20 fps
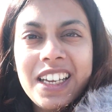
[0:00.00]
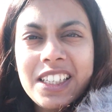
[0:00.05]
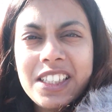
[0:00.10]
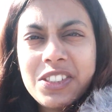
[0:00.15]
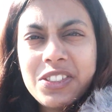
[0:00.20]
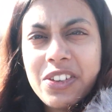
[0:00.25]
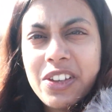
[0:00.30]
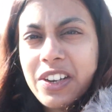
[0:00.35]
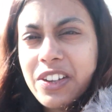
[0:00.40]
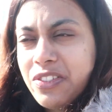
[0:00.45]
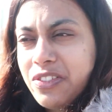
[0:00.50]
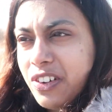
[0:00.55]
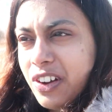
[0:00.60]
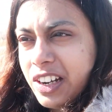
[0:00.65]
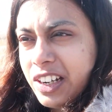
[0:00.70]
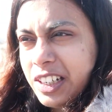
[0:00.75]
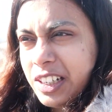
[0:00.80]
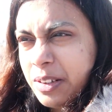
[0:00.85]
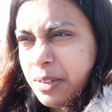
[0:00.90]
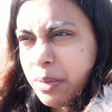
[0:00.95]
It's very
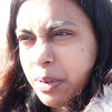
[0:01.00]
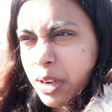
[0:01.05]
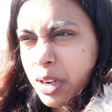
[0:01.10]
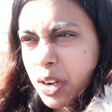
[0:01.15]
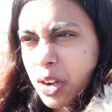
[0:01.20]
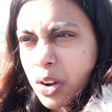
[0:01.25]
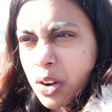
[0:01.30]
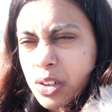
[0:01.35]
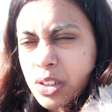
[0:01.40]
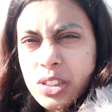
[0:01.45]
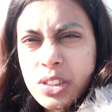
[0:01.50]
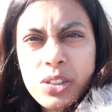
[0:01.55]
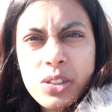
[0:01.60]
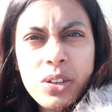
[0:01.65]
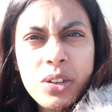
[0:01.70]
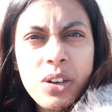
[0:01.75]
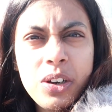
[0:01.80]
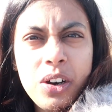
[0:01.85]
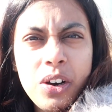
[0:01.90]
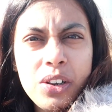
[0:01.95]
funny, but
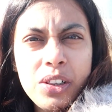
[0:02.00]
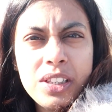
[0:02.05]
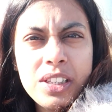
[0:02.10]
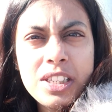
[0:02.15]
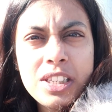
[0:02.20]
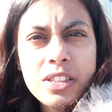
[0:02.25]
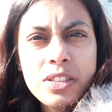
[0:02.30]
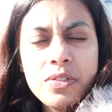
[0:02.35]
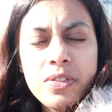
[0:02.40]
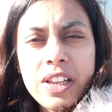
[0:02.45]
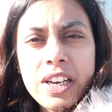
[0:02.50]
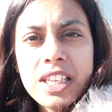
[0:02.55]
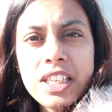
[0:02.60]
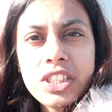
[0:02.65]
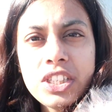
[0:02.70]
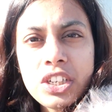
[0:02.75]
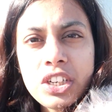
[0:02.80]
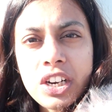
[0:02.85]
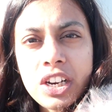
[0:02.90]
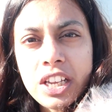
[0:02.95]
also all this is
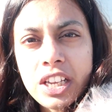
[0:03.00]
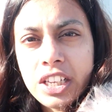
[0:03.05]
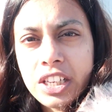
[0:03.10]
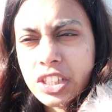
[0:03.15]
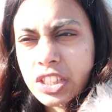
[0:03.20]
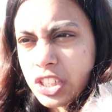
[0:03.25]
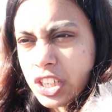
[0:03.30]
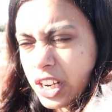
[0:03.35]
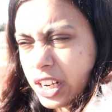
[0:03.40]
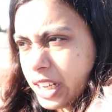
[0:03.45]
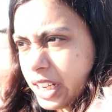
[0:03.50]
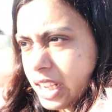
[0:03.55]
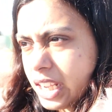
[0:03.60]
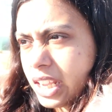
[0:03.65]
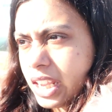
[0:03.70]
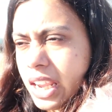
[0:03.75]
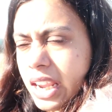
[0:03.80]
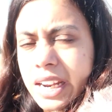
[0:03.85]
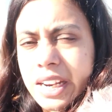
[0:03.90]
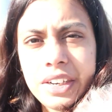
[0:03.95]
very strange and
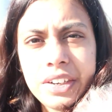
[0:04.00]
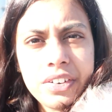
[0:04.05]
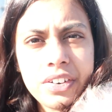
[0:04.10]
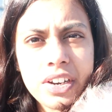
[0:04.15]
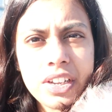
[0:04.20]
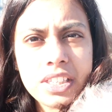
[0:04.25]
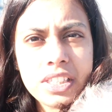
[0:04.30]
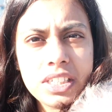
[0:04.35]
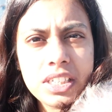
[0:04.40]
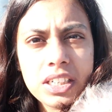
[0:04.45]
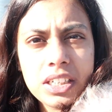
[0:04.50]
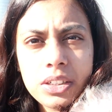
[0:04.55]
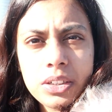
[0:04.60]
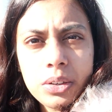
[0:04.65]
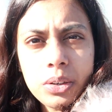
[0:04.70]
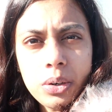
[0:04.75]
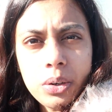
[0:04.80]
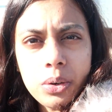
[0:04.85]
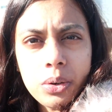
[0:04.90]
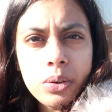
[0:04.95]
interesting
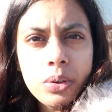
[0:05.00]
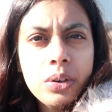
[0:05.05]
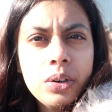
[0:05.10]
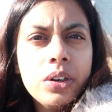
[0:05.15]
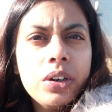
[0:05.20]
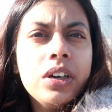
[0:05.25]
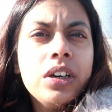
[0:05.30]
to know.